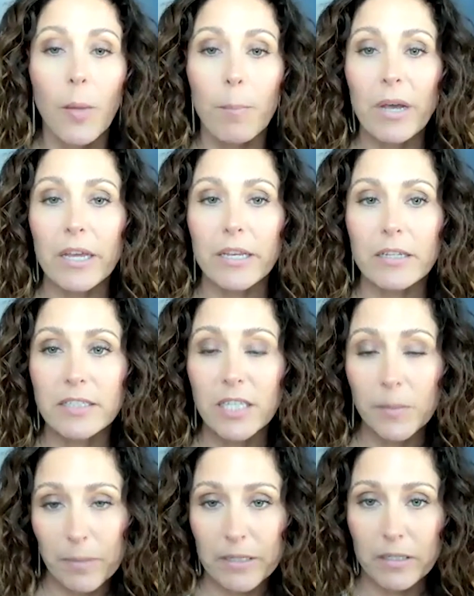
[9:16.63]
But
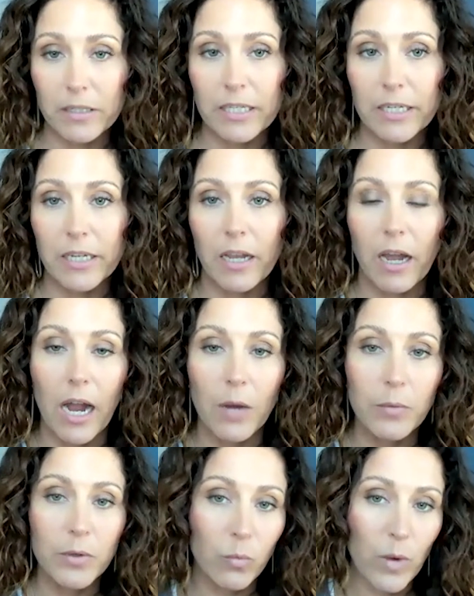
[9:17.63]
typically,
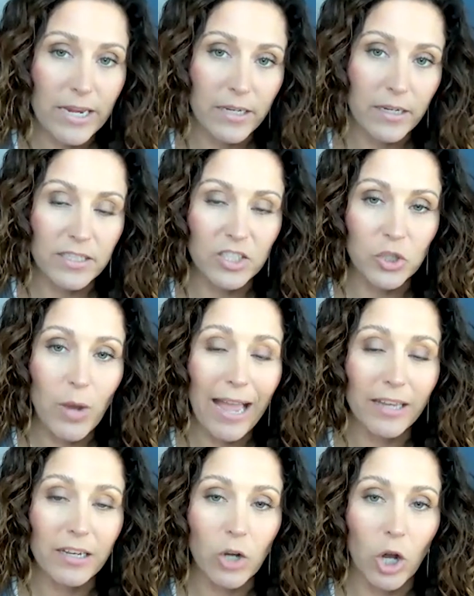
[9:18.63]
I would wait until you
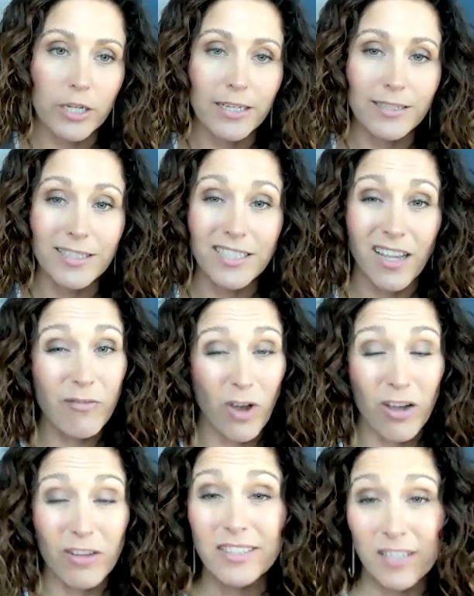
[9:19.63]
had an audience of
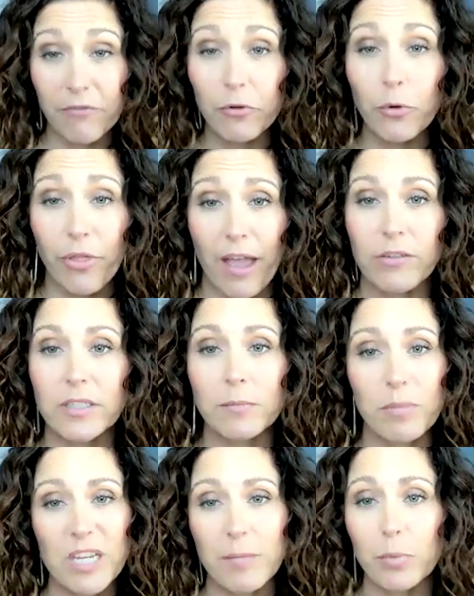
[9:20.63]
several
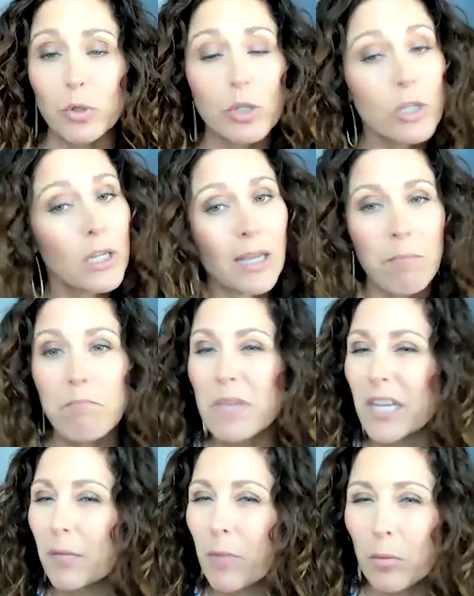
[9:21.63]
thousand people,
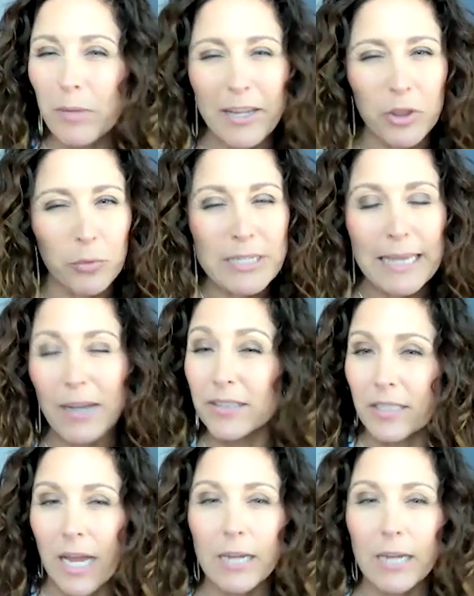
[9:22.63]
minimum like 3,000.